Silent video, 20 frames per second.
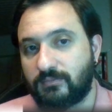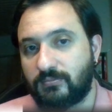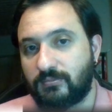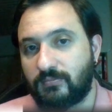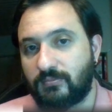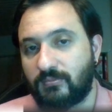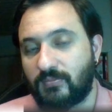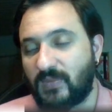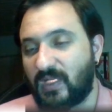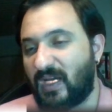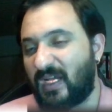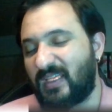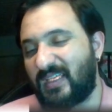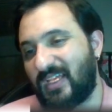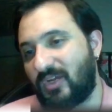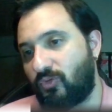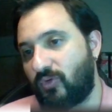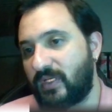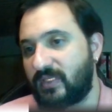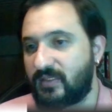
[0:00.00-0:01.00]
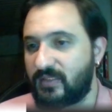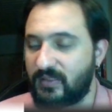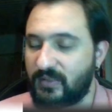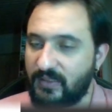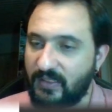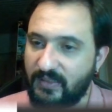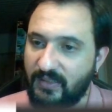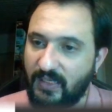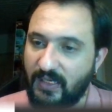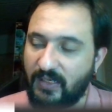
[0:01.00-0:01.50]
I can read
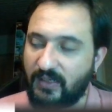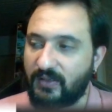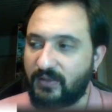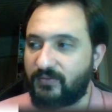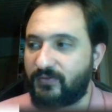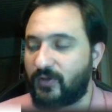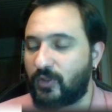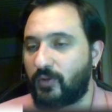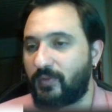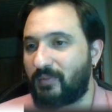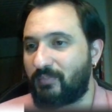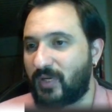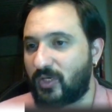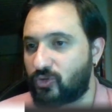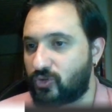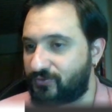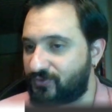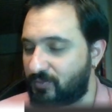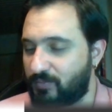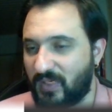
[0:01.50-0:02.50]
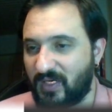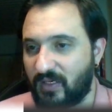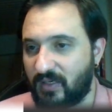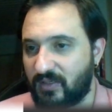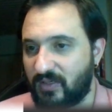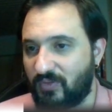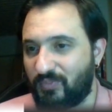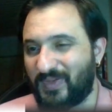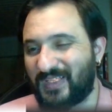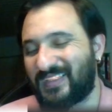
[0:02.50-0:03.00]
the following part of the paragraph,
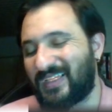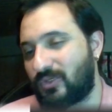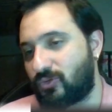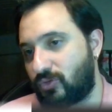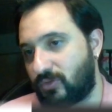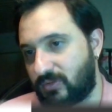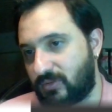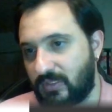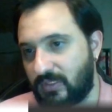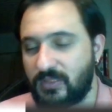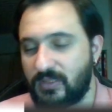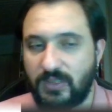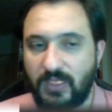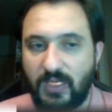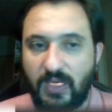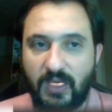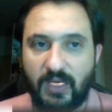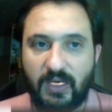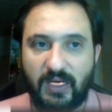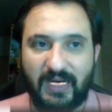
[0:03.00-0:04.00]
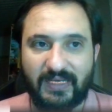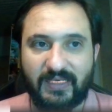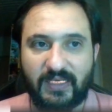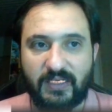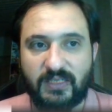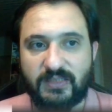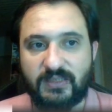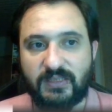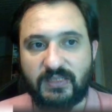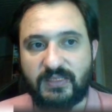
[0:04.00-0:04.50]
but I don't know. I can easily
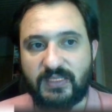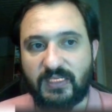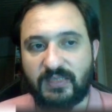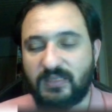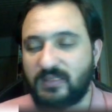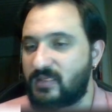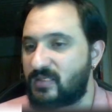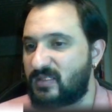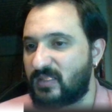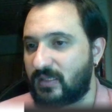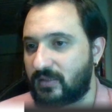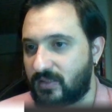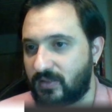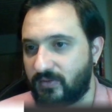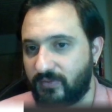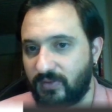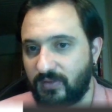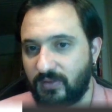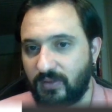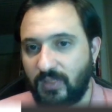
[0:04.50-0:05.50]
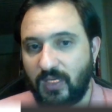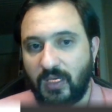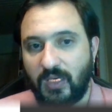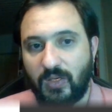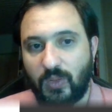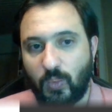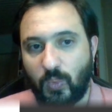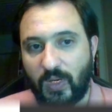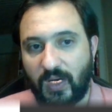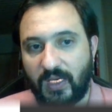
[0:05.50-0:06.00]
say this is not film.
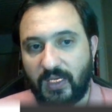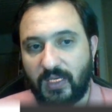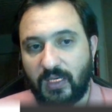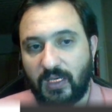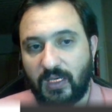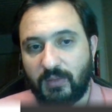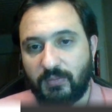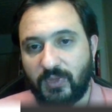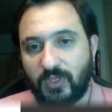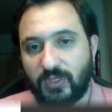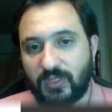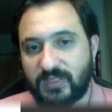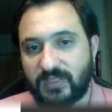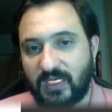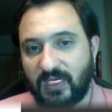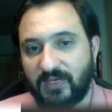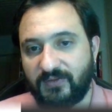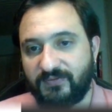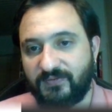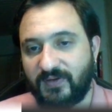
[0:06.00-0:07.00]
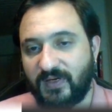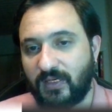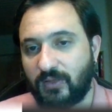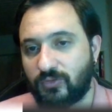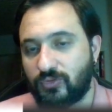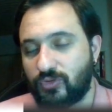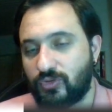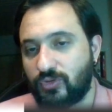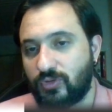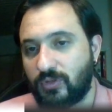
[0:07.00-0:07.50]
Why? Because I found
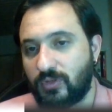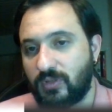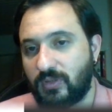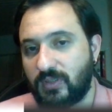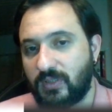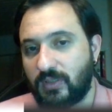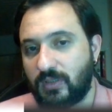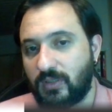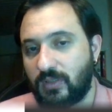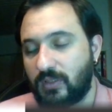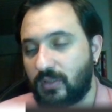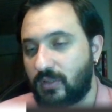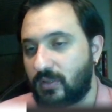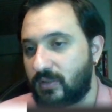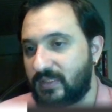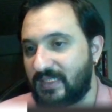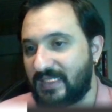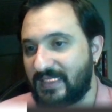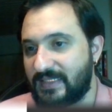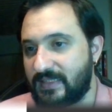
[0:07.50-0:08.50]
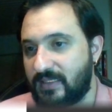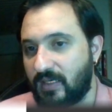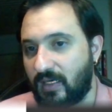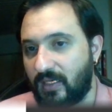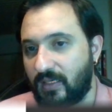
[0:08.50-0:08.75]
this guy.